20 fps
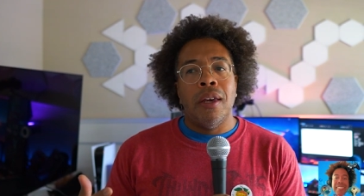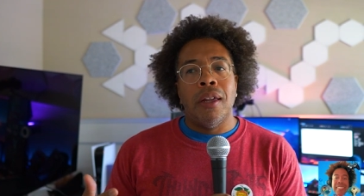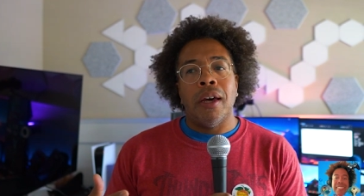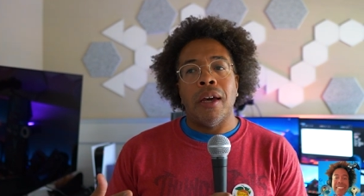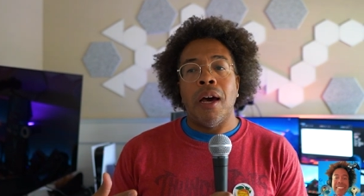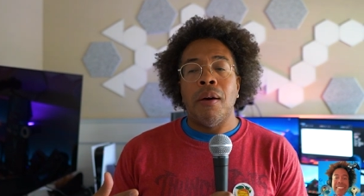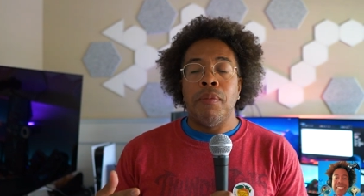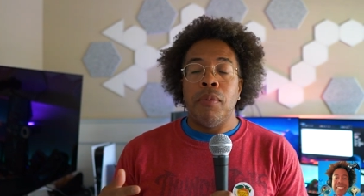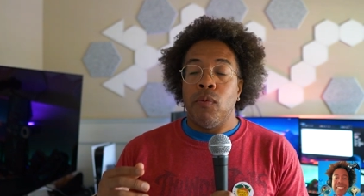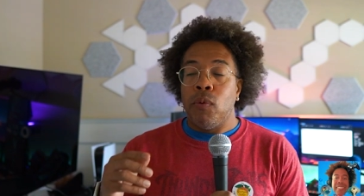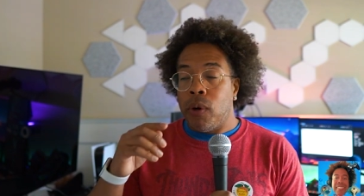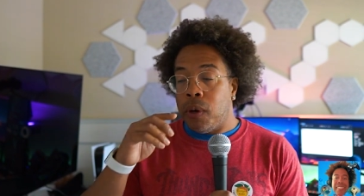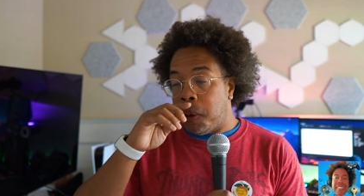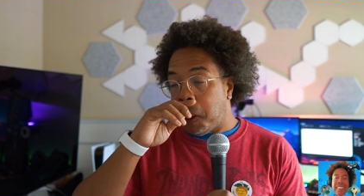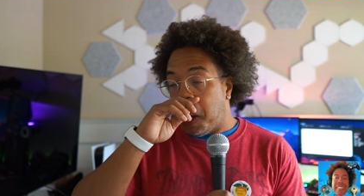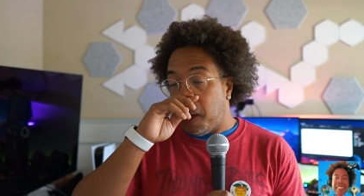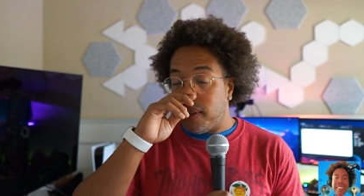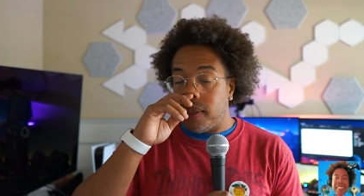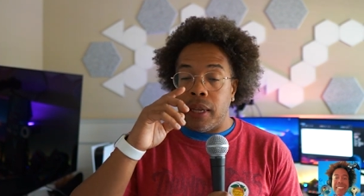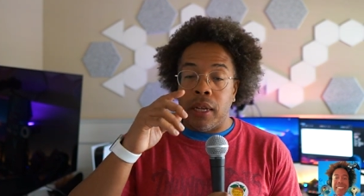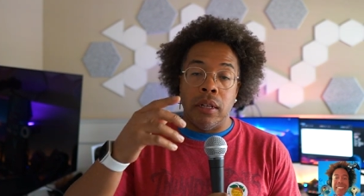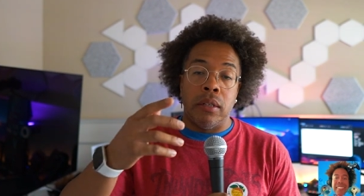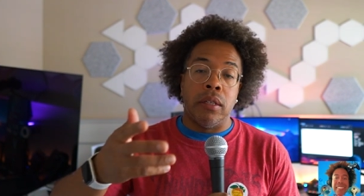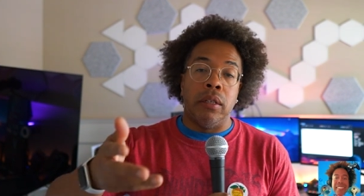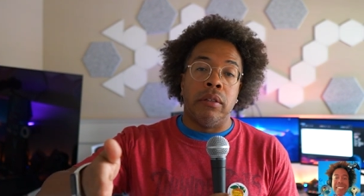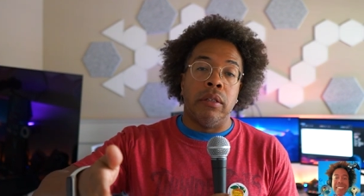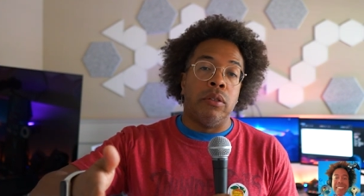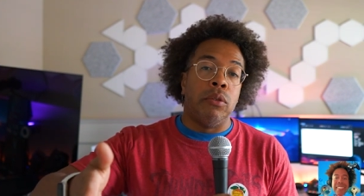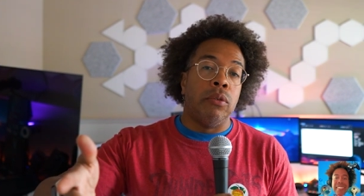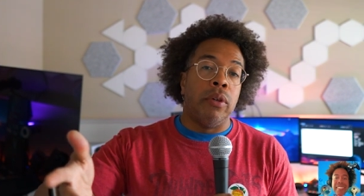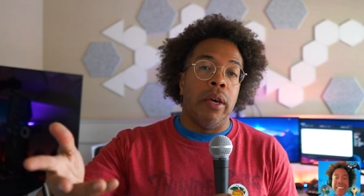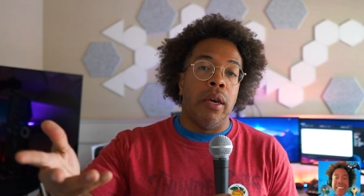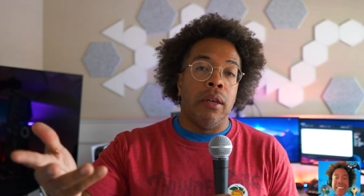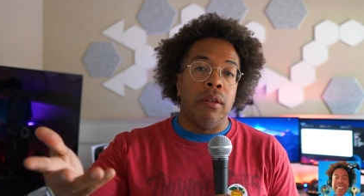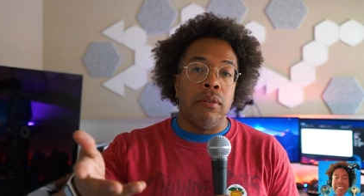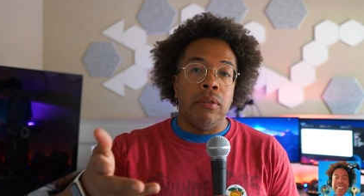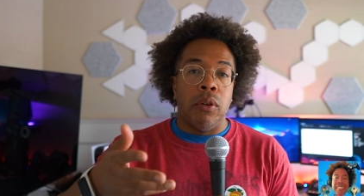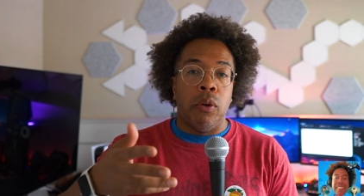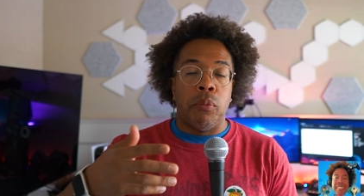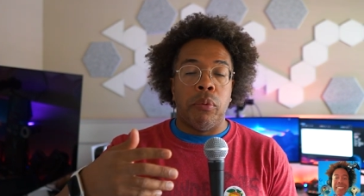Like I mean, well, outside of stuff that you
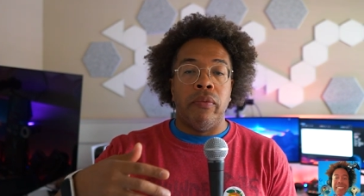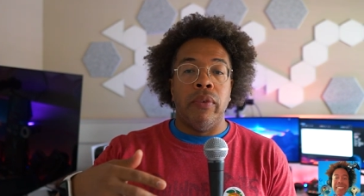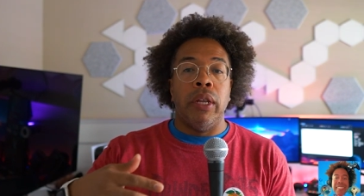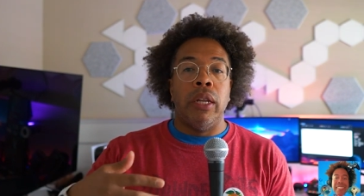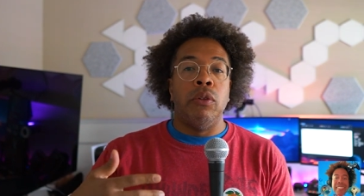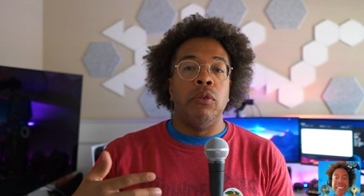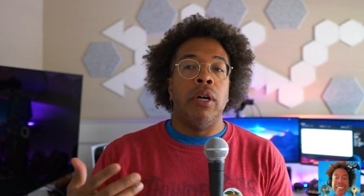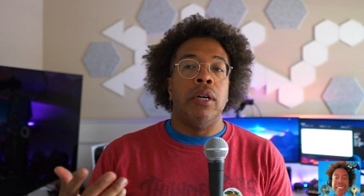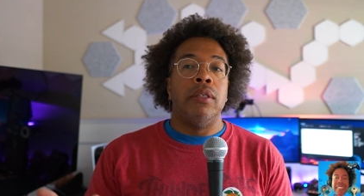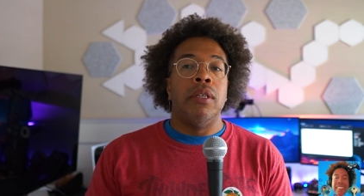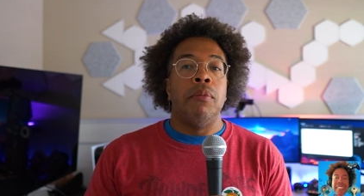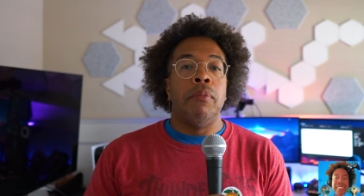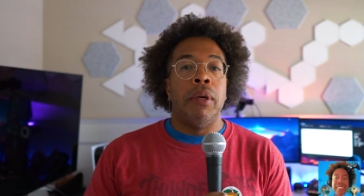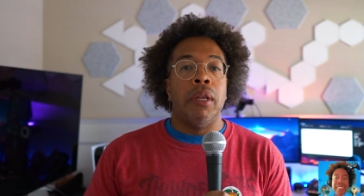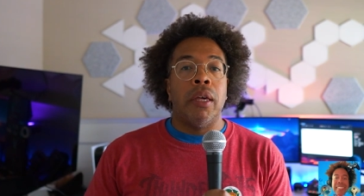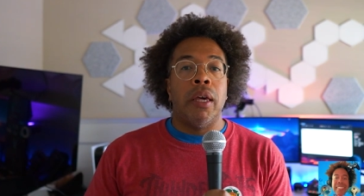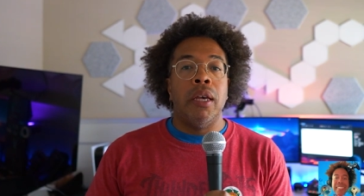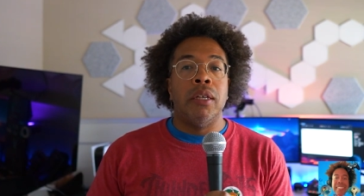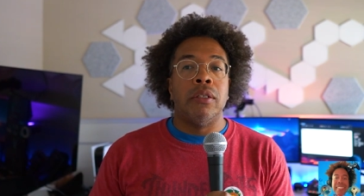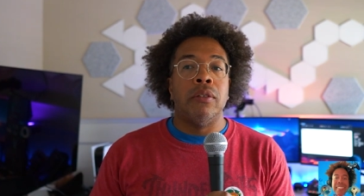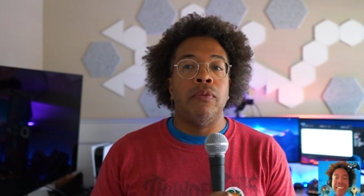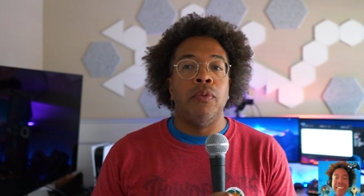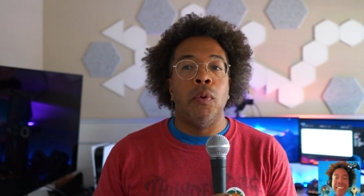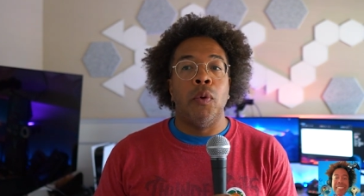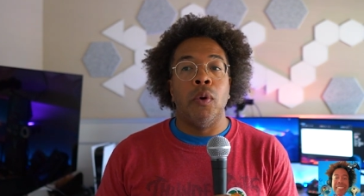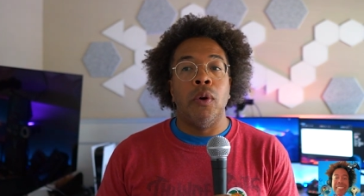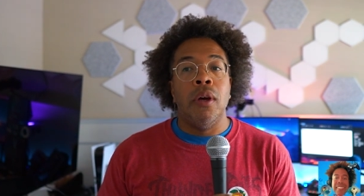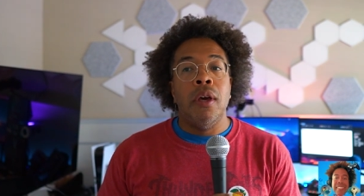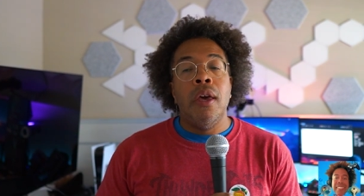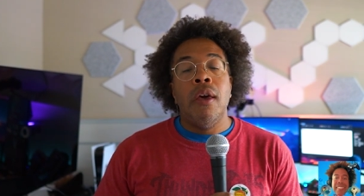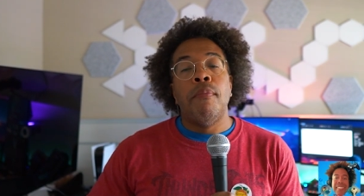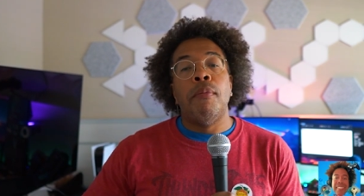can't, you know, prevent it, you gotta take medication for.